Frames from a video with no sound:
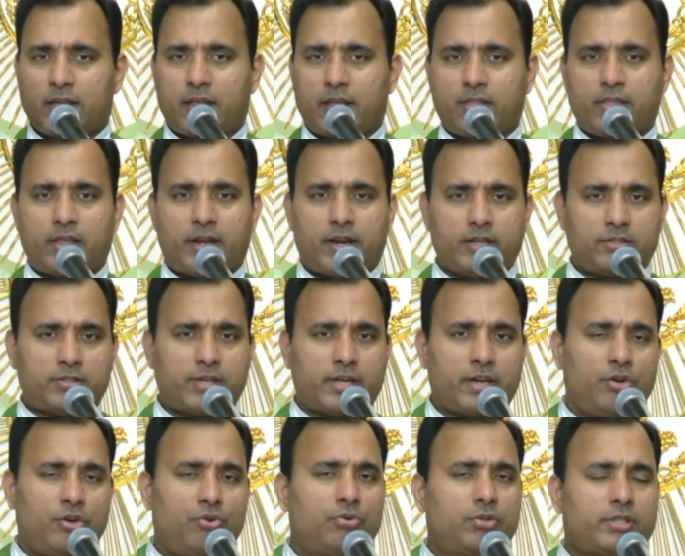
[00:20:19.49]
and there is
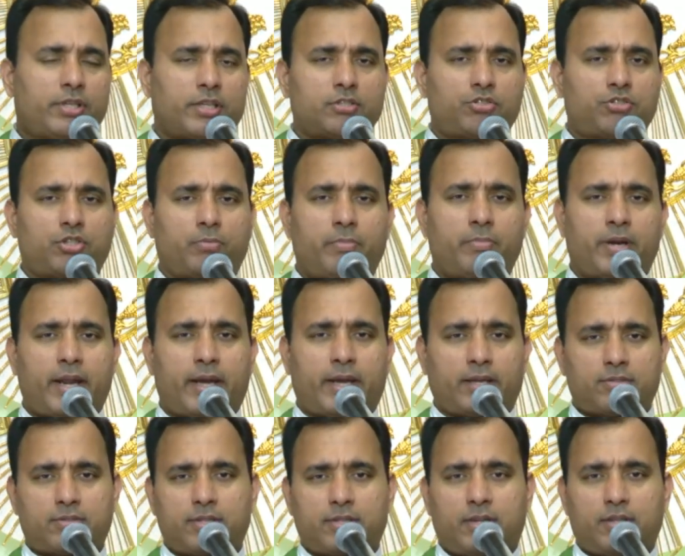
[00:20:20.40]
a New Testament
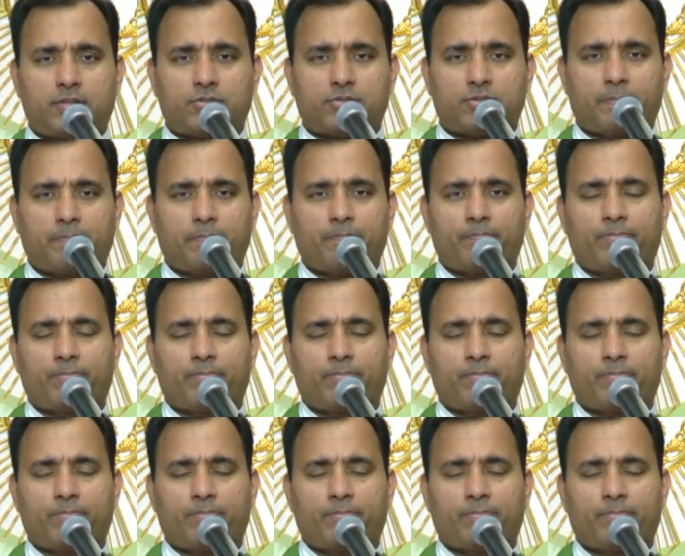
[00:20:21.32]
Exodus